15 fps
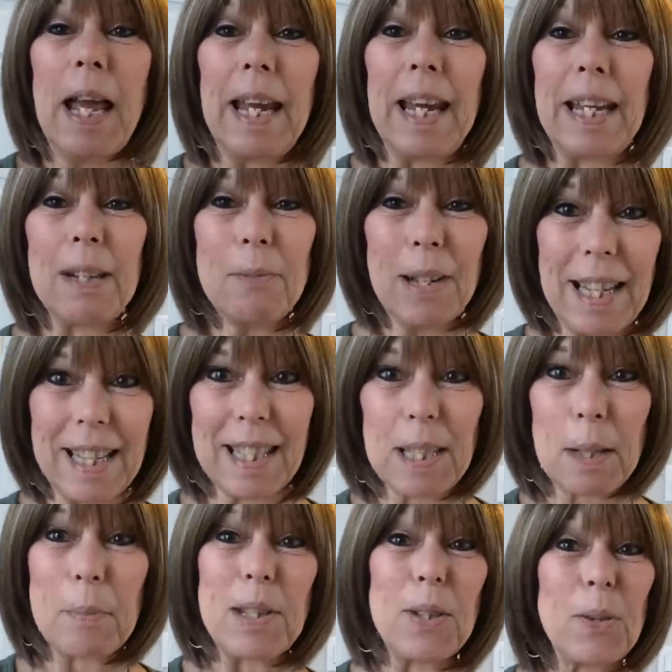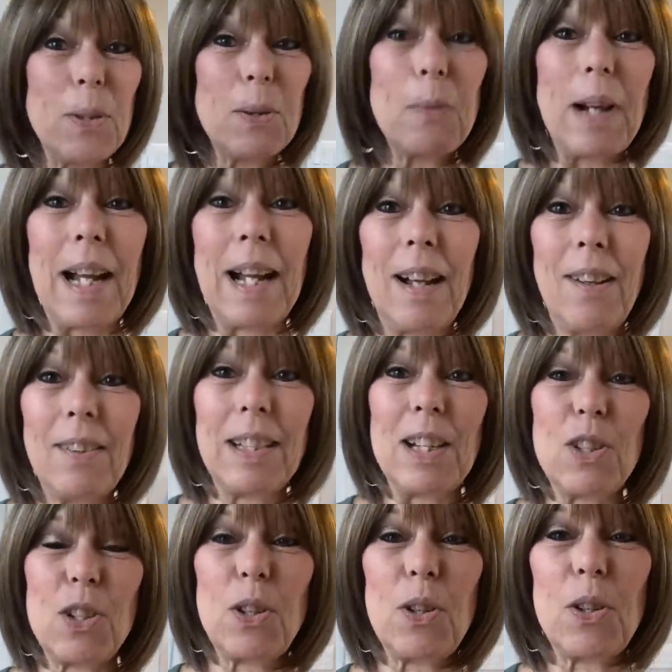Anyways, let me turn it around and
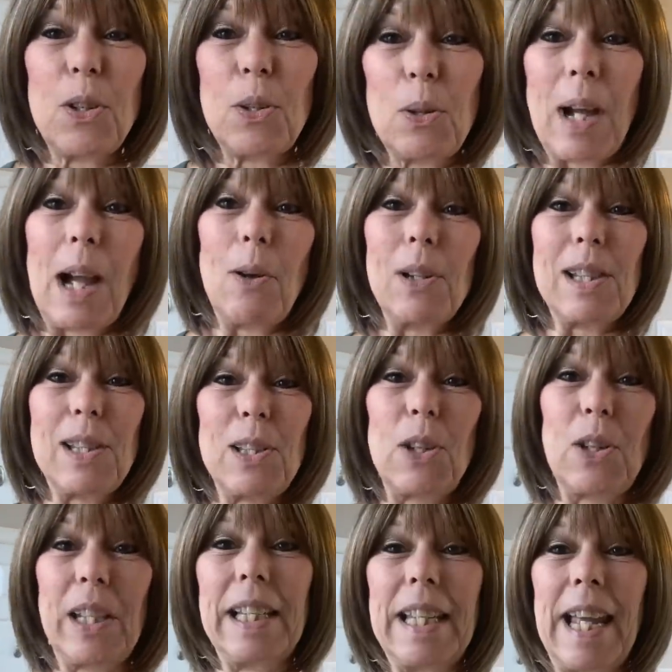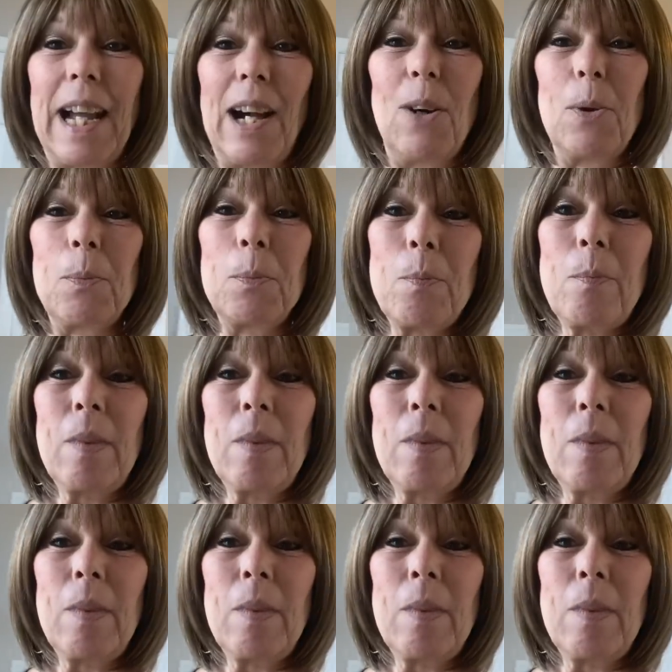show you how it's looking now